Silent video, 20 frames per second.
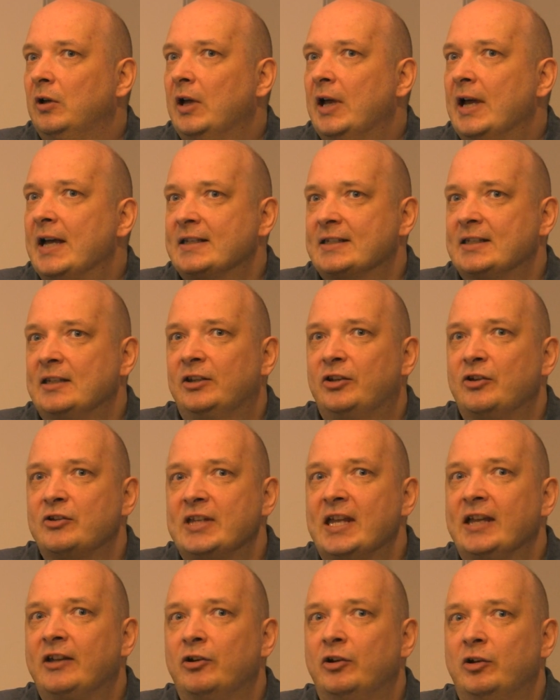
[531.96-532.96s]
as the
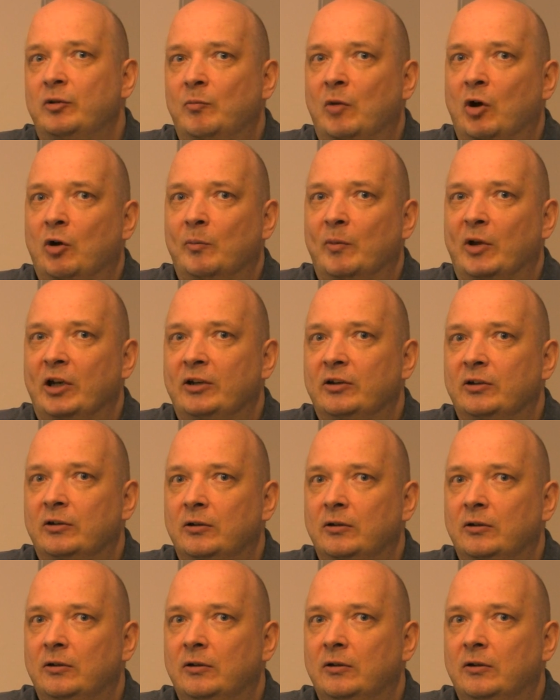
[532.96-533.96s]
second moment
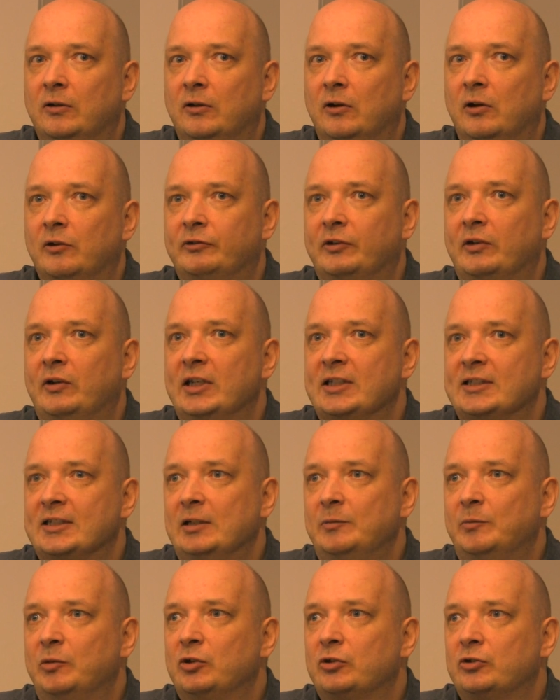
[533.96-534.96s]
of the
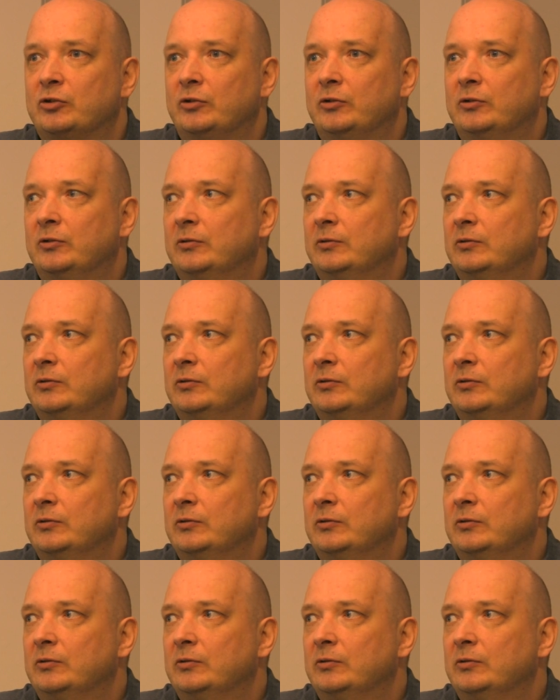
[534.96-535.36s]
distribution.